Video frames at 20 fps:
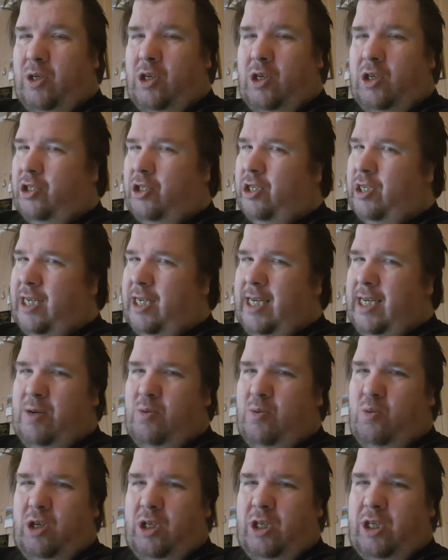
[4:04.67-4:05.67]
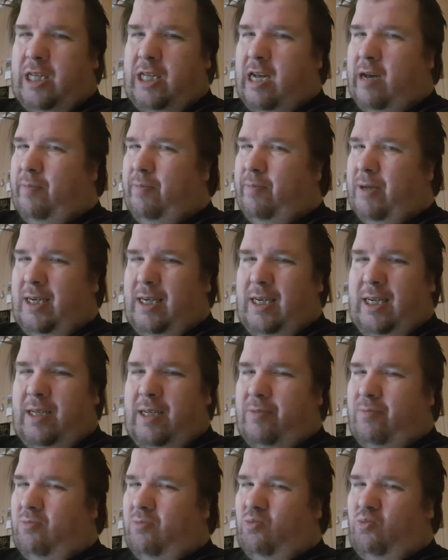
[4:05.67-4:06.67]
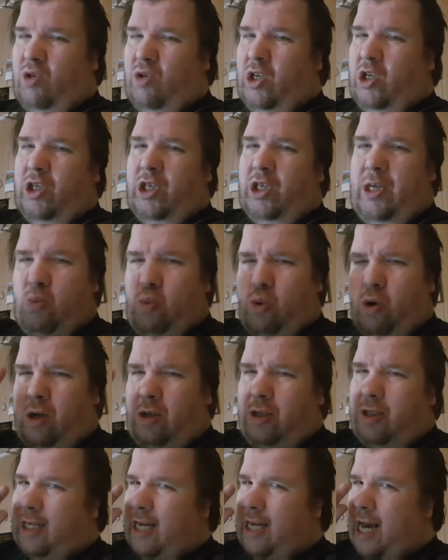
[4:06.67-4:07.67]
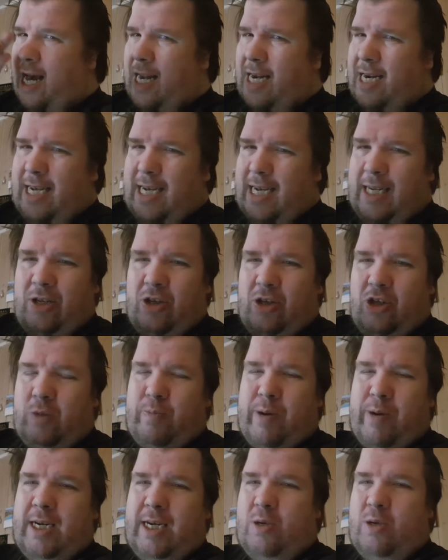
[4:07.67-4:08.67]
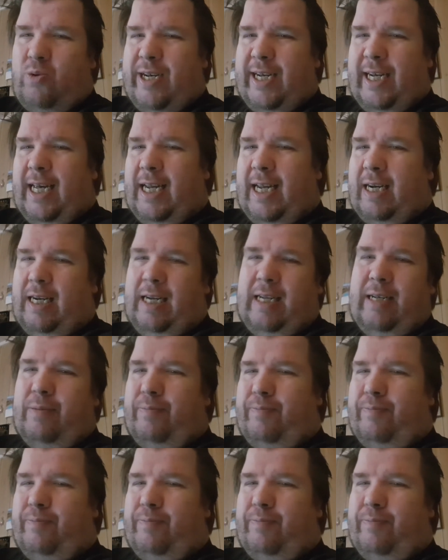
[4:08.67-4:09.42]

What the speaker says: She was stubborn. She wants Annie to spend the weekend.